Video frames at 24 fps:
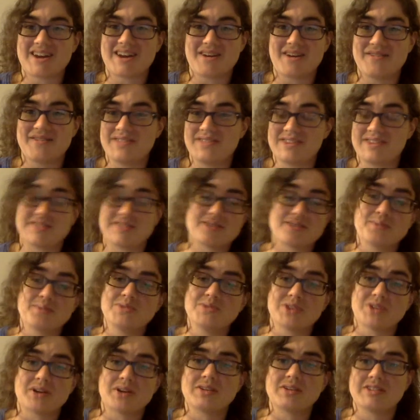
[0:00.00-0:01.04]
of the
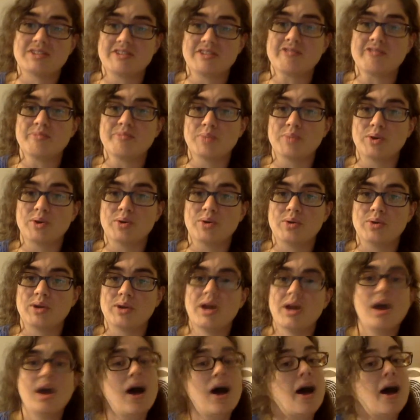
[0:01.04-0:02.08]
subjunctive mood
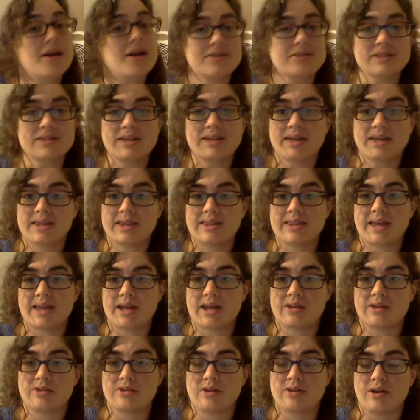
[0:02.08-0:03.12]
to get that
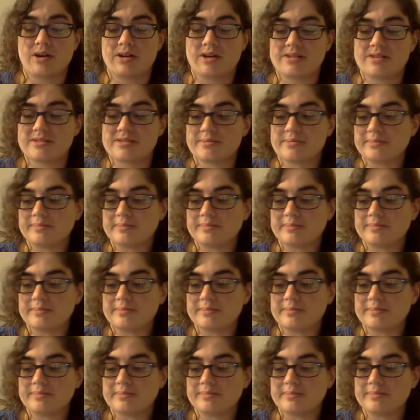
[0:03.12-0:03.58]
across.